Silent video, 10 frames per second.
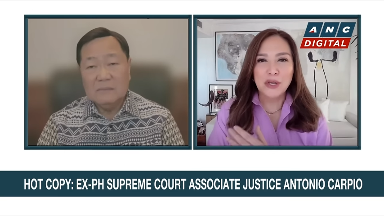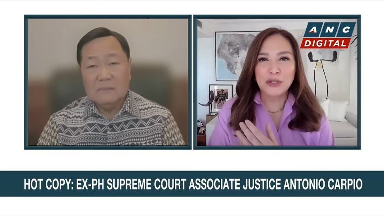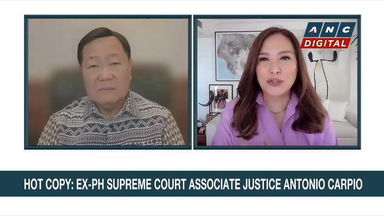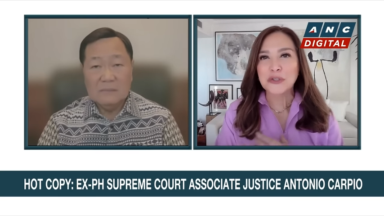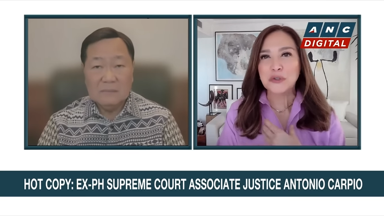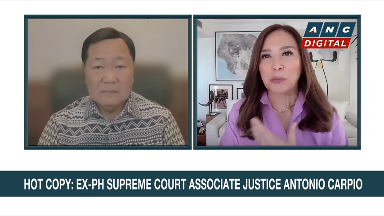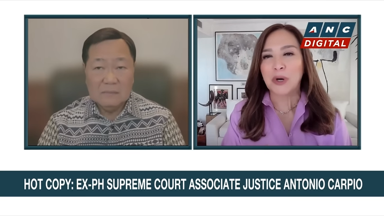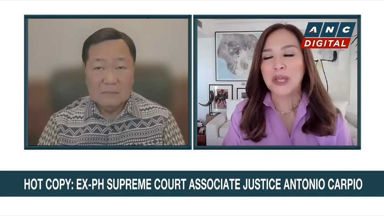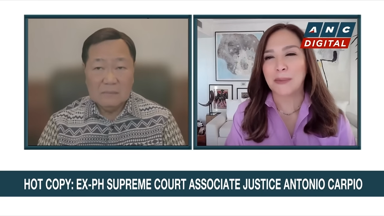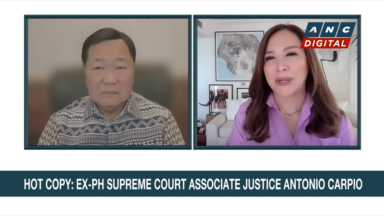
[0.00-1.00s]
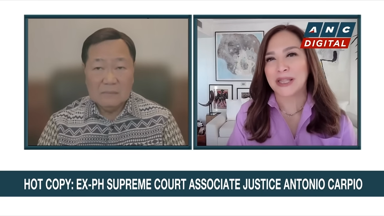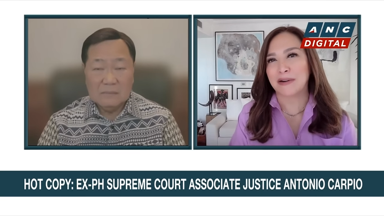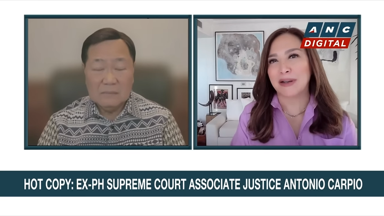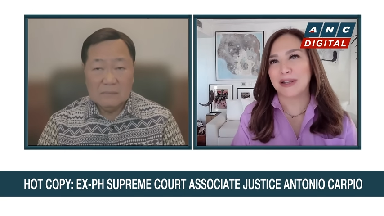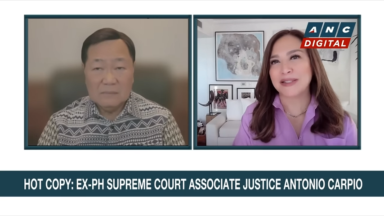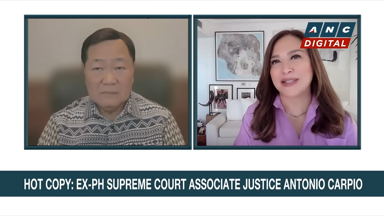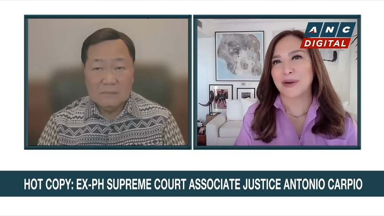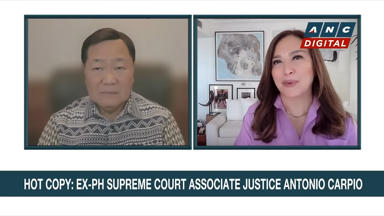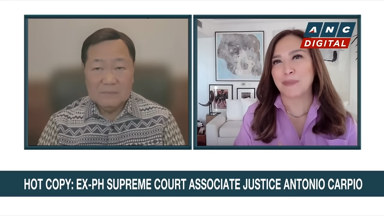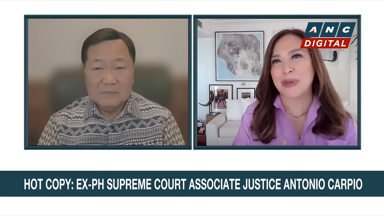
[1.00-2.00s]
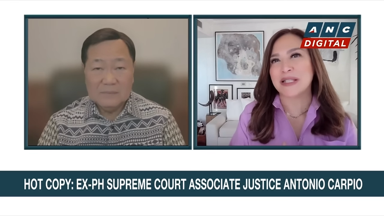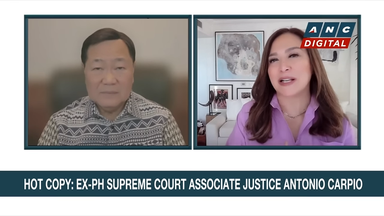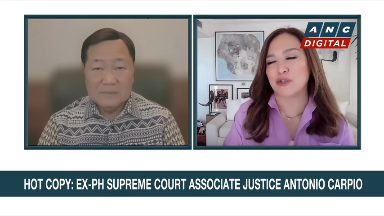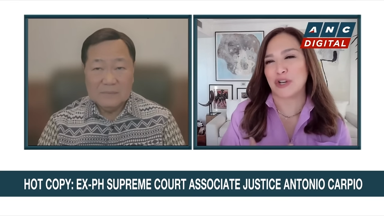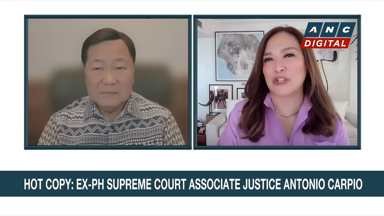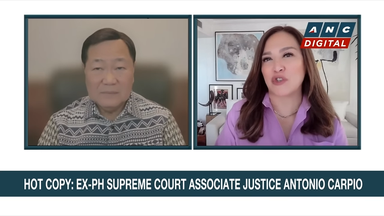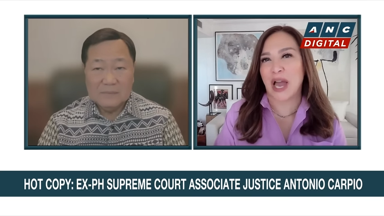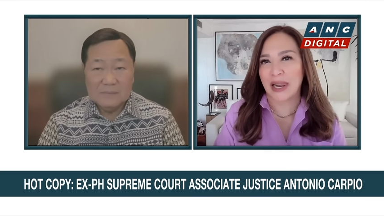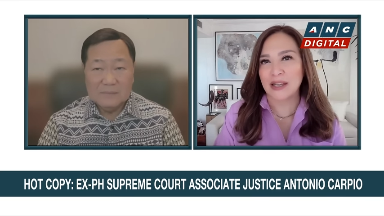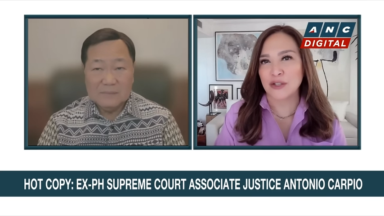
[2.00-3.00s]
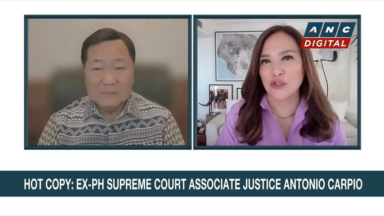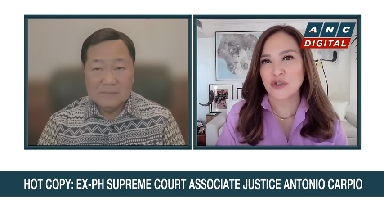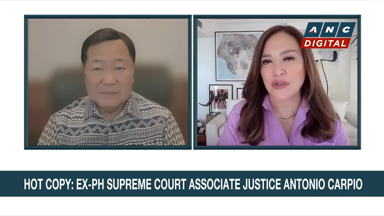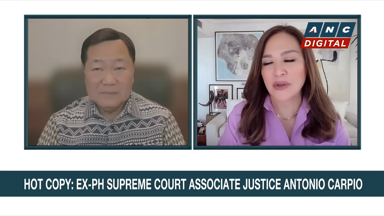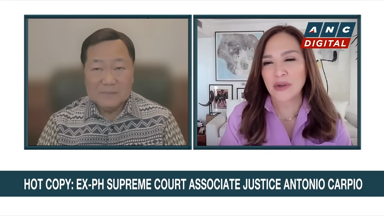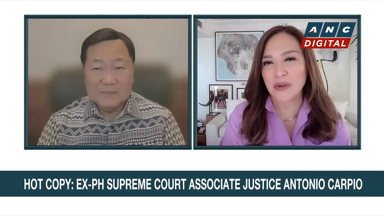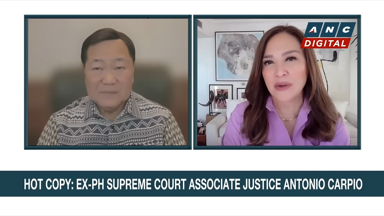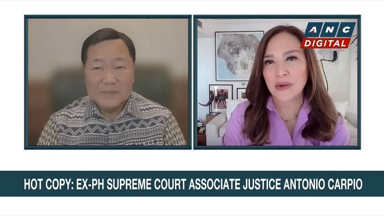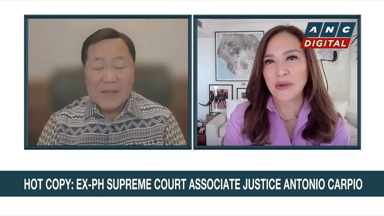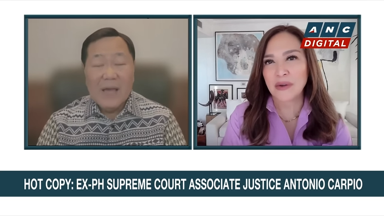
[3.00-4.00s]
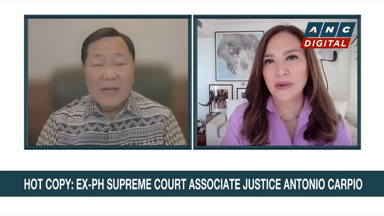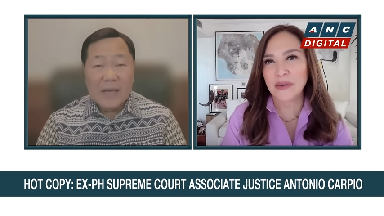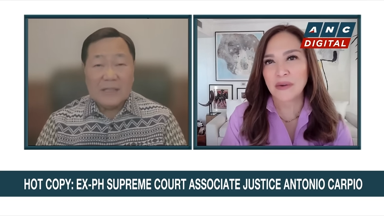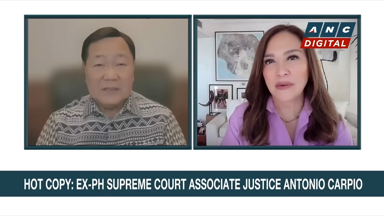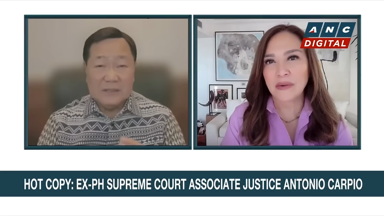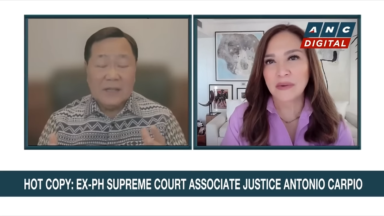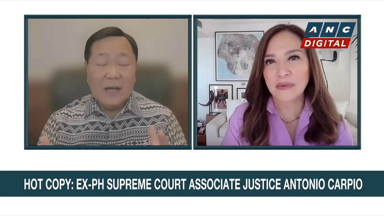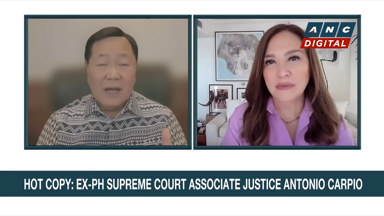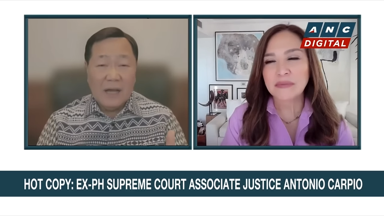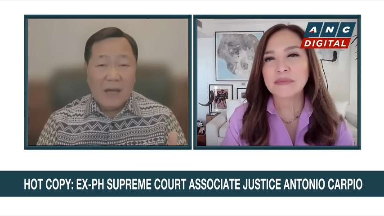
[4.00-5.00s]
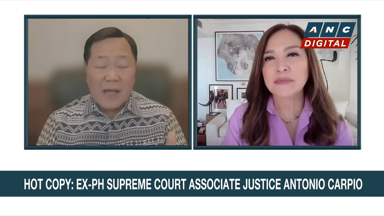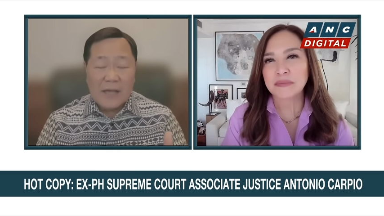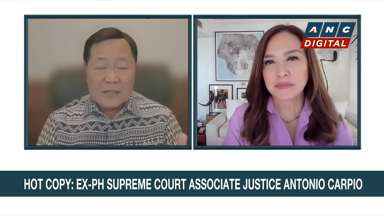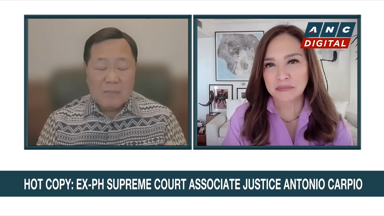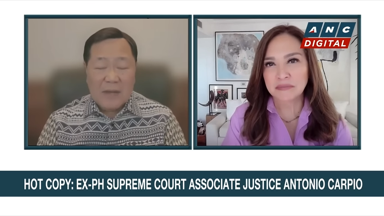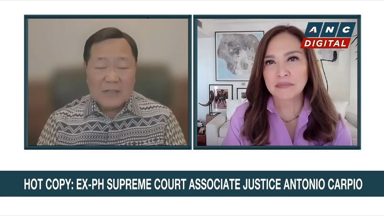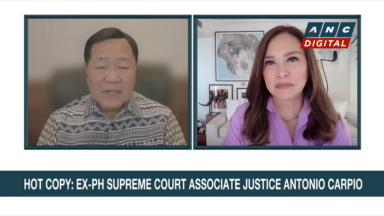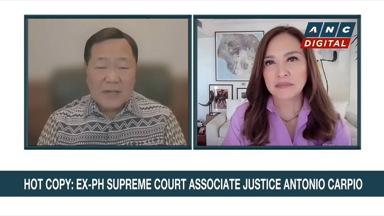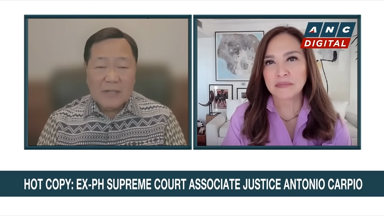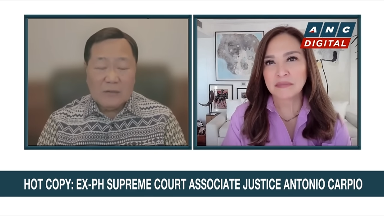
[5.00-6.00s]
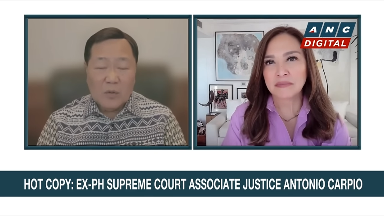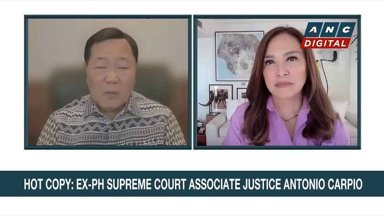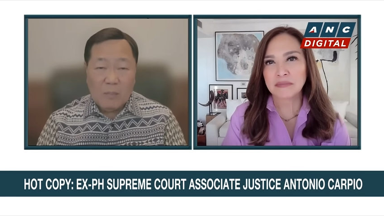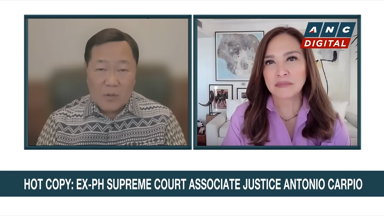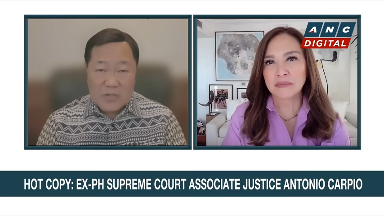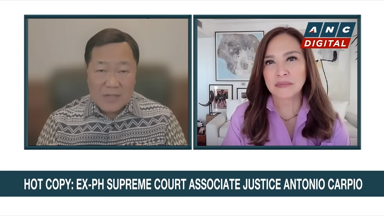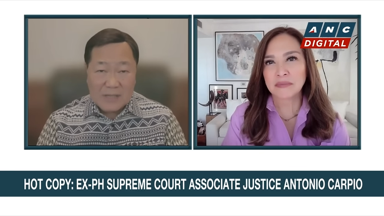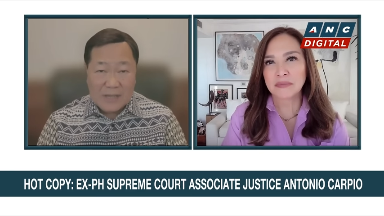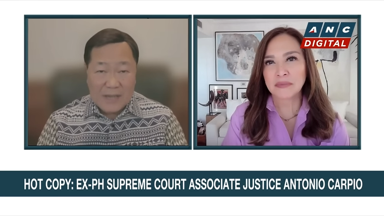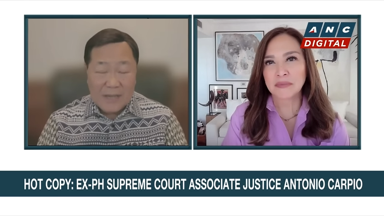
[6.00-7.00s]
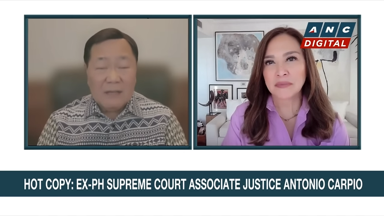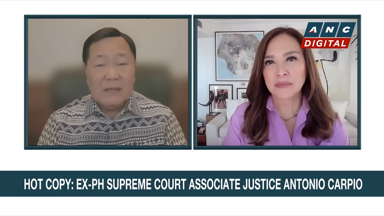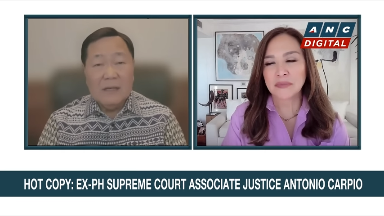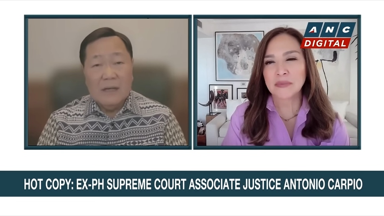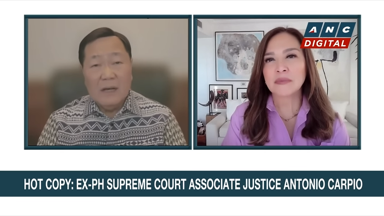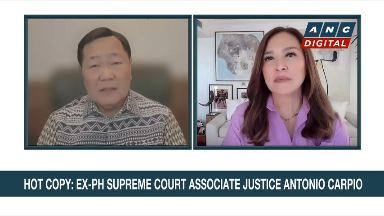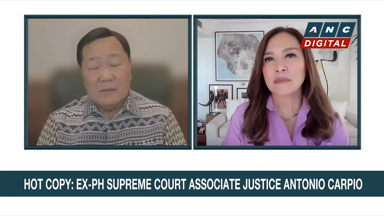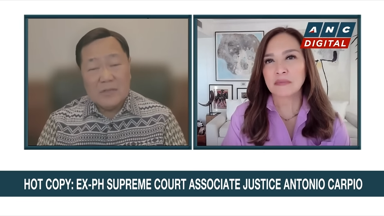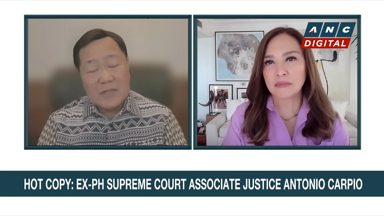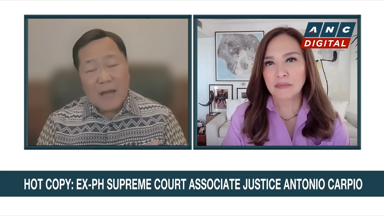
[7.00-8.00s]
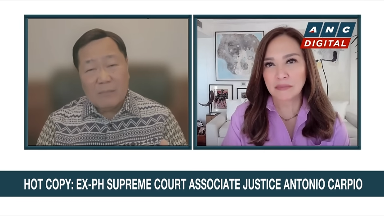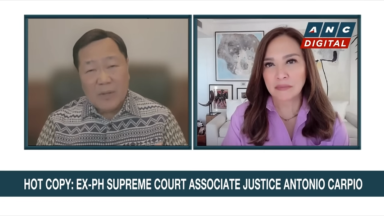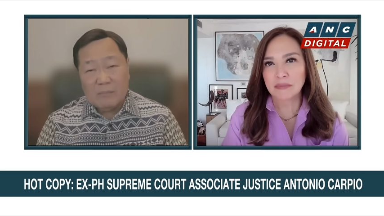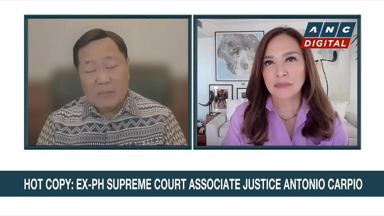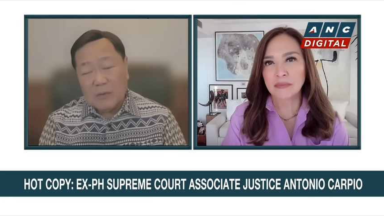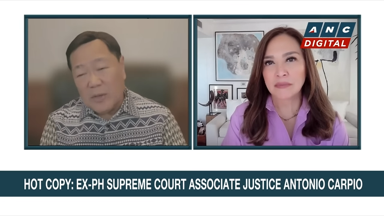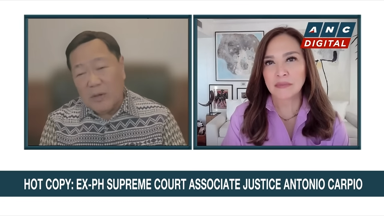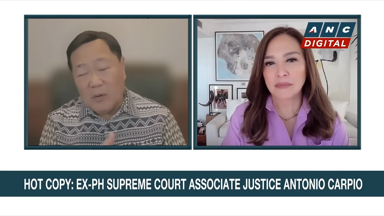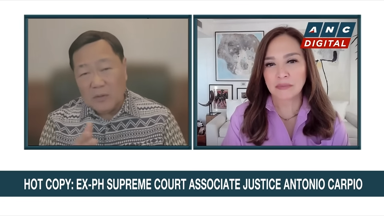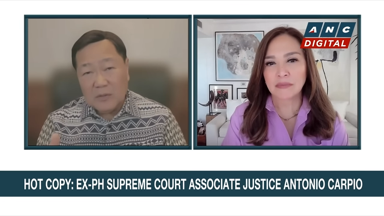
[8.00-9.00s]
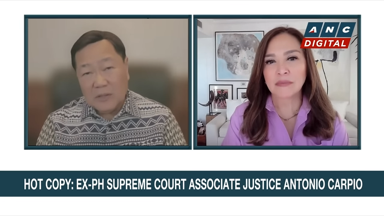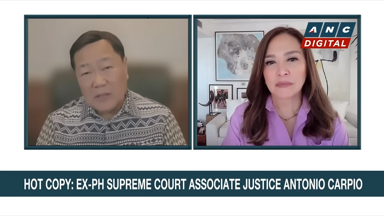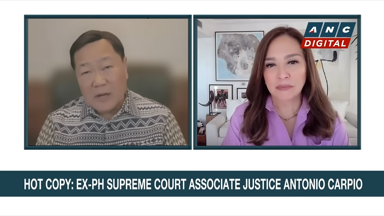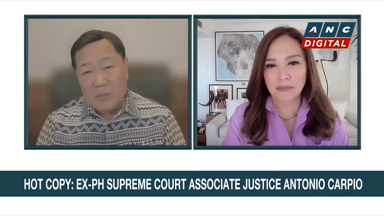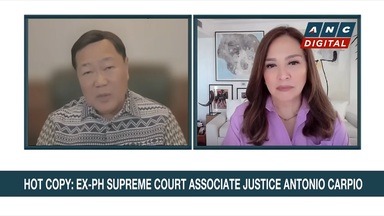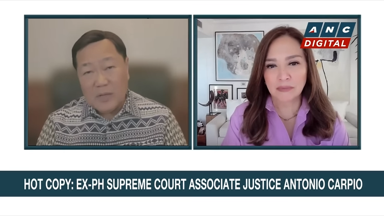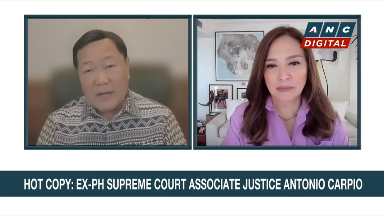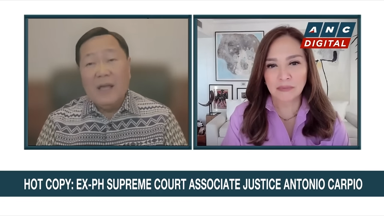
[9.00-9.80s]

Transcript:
Speaker 1: just to bring the materials, there would be such a challenge.
Speaker 2: Yes, I expect China to oppose that again, to stop it, but we go to the tribunal,